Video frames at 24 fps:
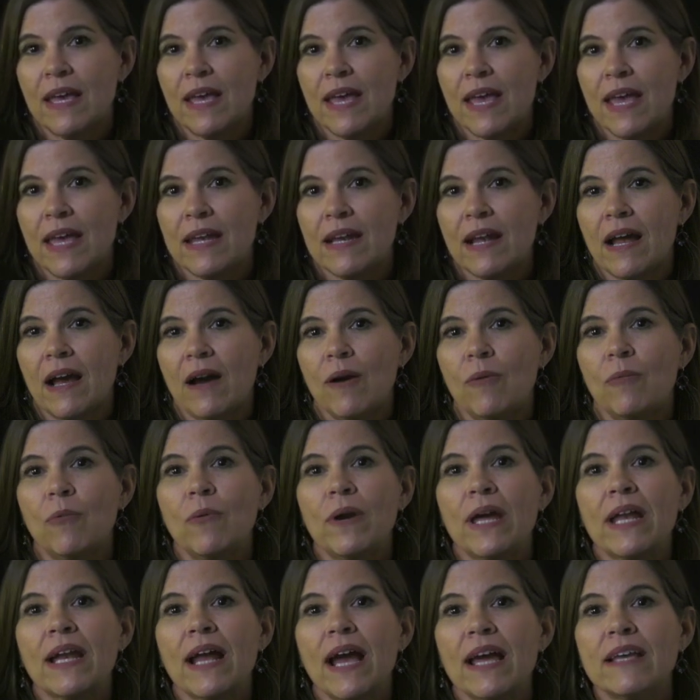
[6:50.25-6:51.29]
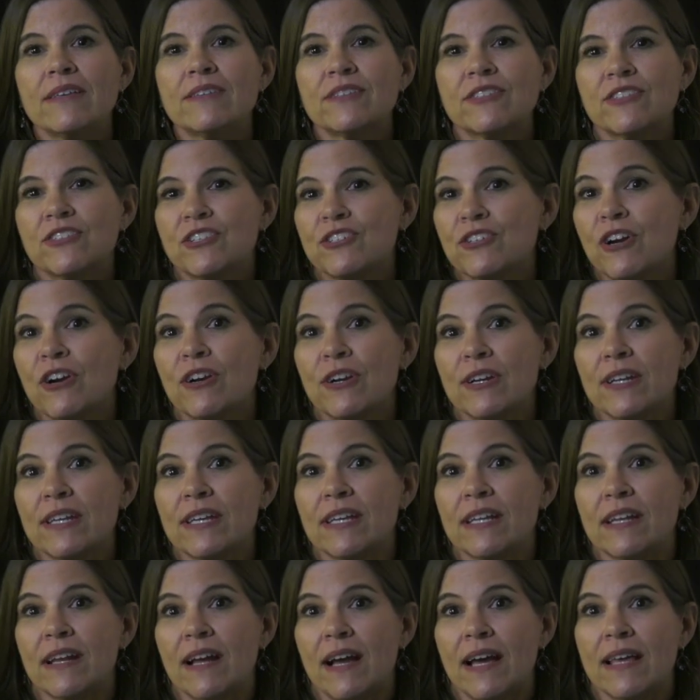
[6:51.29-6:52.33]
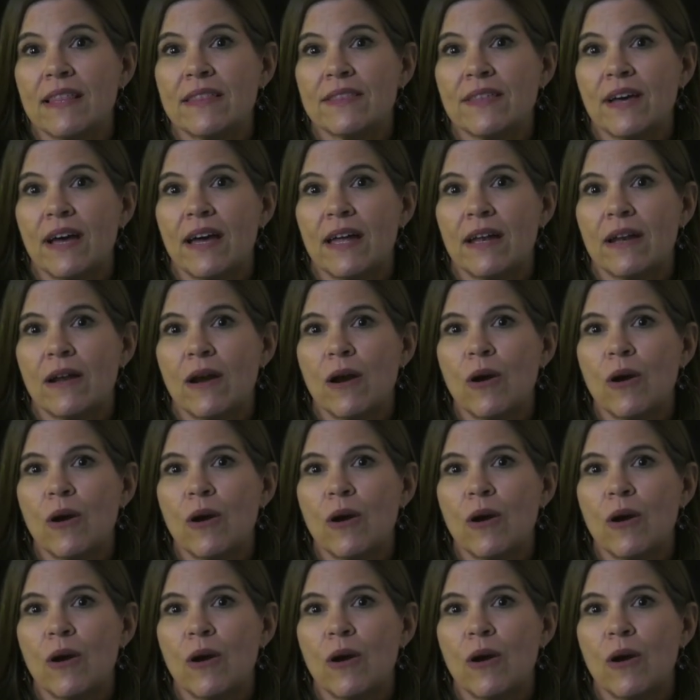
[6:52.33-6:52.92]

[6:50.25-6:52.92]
And when I started, I thought,